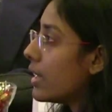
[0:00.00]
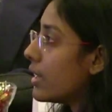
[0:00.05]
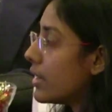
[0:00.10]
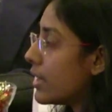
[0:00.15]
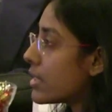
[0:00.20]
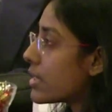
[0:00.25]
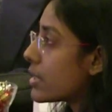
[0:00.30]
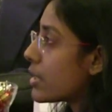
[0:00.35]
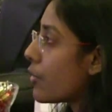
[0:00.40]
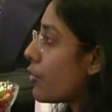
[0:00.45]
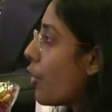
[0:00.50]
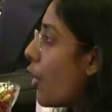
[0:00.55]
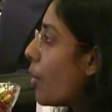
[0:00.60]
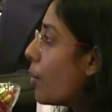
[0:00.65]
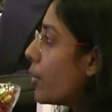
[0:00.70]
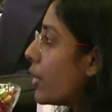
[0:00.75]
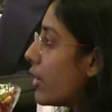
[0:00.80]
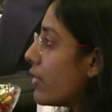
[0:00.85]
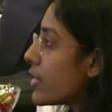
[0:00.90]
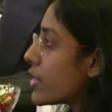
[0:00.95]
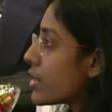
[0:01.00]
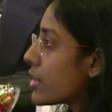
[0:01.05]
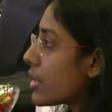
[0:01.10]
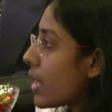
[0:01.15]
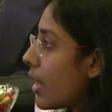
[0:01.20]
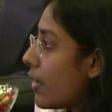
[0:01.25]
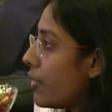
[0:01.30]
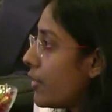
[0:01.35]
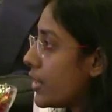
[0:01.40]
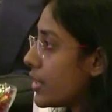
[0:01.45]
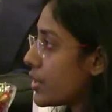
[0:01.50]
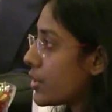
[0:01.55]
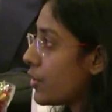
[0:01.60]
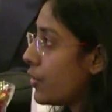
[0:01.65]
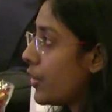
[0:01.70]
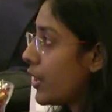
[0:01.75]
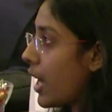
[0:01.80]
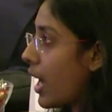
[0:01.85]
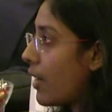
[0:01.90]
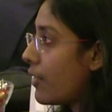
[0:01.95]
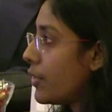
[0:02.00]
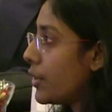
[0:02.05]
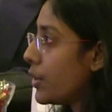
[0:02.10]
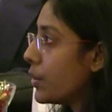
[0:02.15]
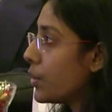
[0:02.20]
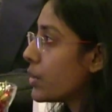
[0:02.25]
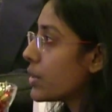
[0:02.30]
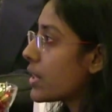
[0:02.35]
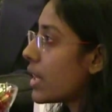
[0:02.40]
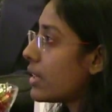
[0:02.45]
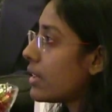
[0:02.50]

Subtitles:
this is the formula which we have used.